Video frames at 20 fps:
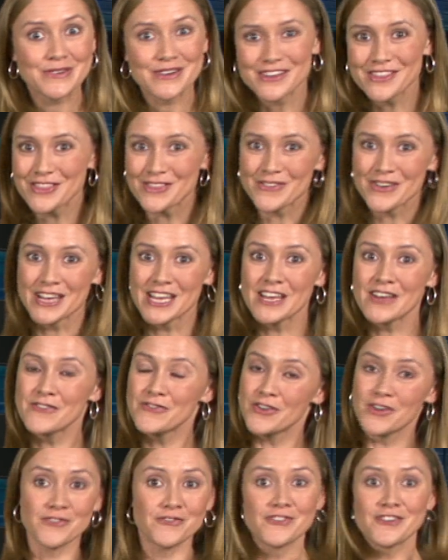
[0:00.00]
or three
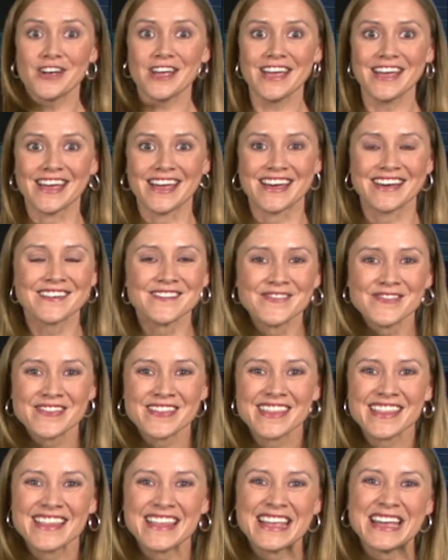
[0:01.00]
for free.
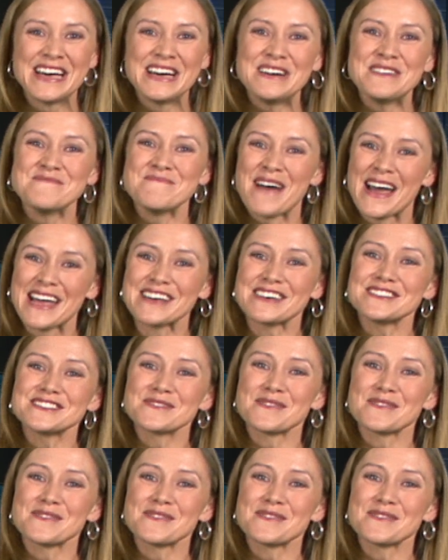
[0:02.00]
Michaels